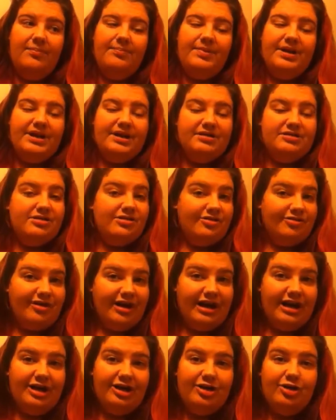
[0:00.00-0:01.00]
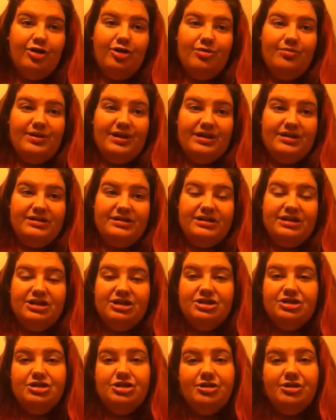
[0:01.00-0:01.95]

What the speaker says: because of the rain, or because it is